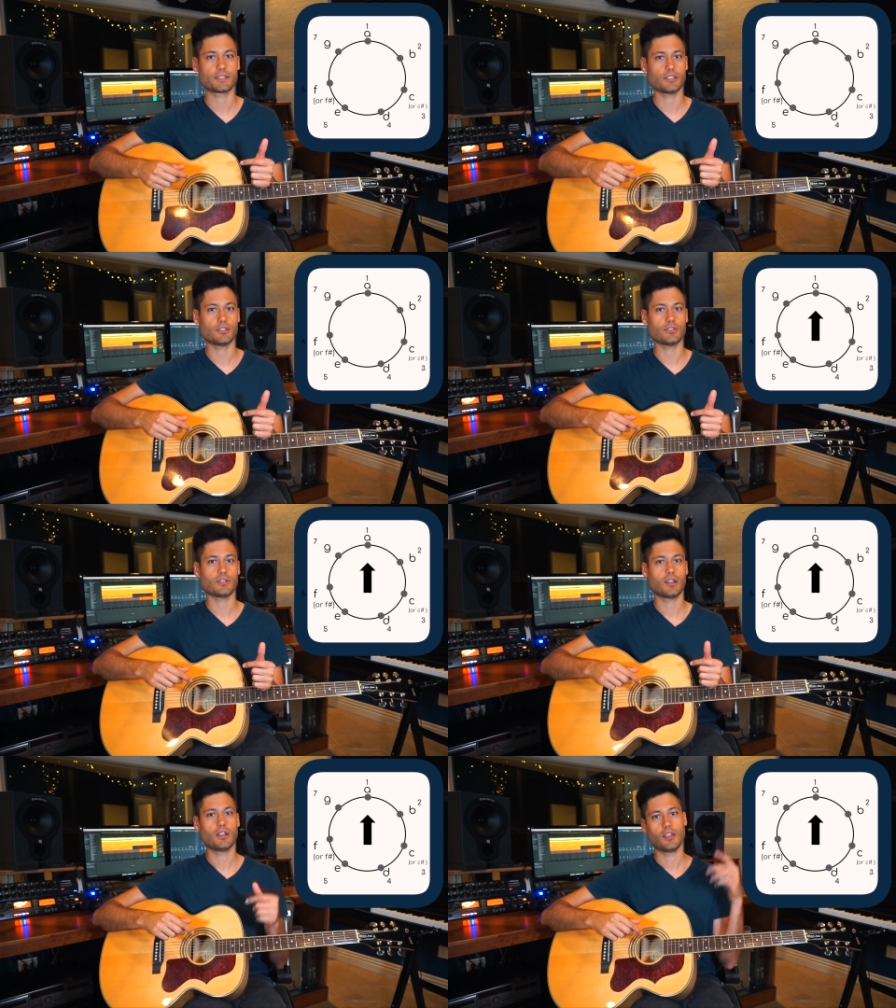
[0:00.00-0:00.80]
to
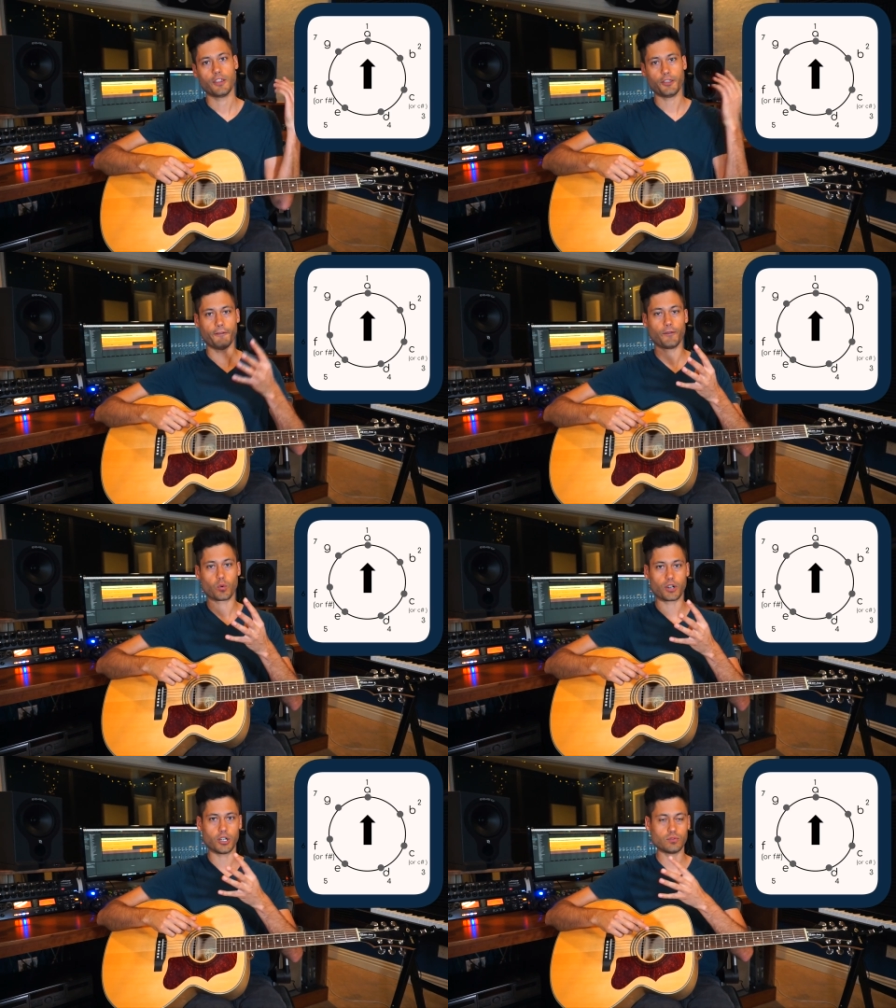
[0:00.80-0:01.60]
the
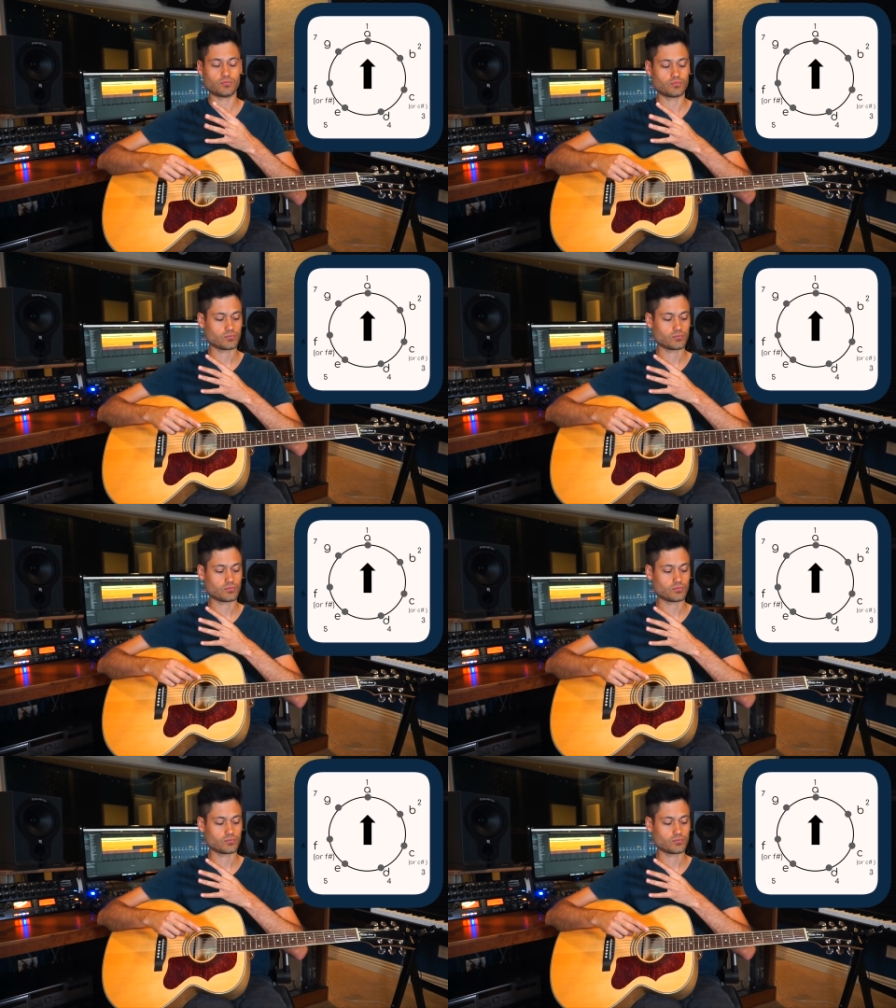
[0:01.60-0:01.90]
4 note.